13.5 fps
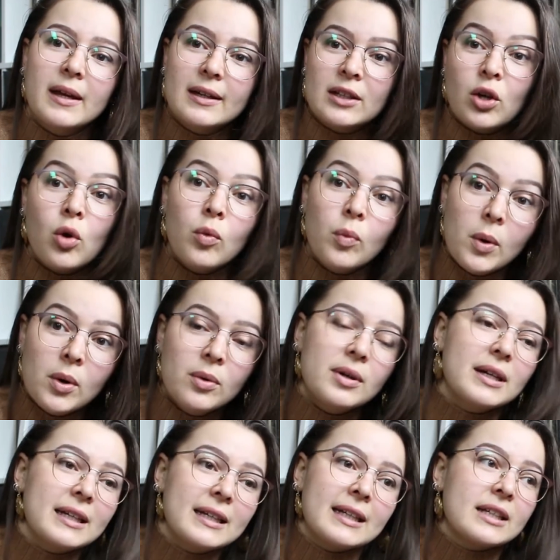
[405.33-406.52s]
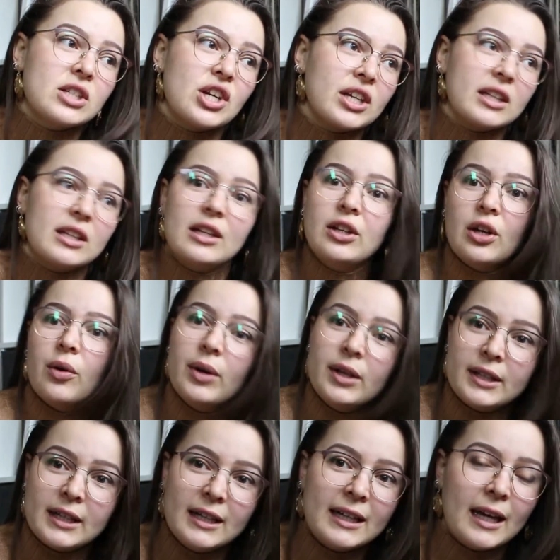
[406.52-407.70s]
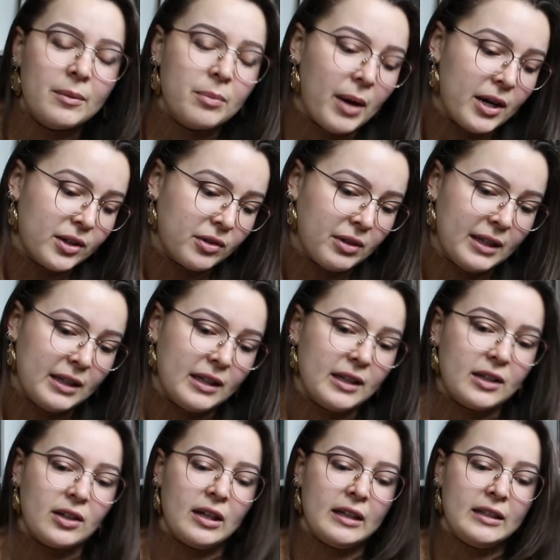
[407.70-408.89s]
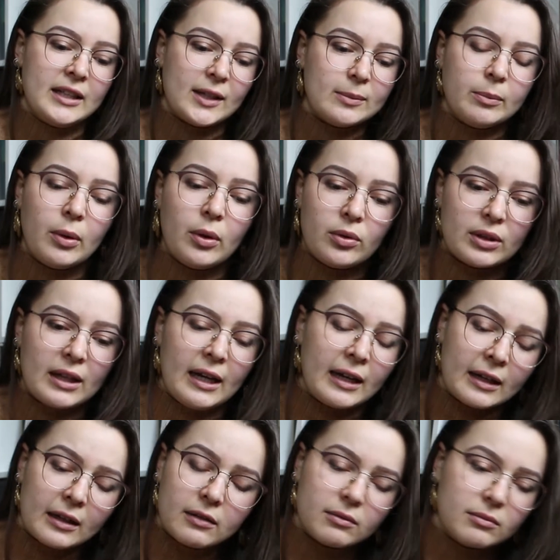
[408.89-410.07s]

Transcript: So wool is just, you know, it's gonna get biodegraded and decompose like